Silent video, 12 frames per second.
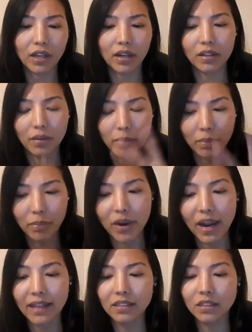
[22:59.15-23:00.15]
been
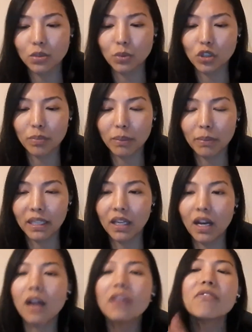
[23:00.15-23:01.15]
brands which have been
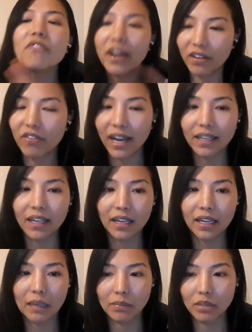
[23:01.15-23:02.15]
making unverified
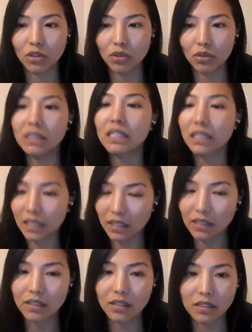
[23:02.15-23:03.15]
claims
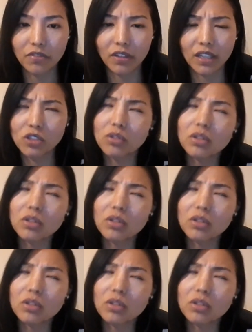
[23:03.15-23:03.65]
misleading certificates.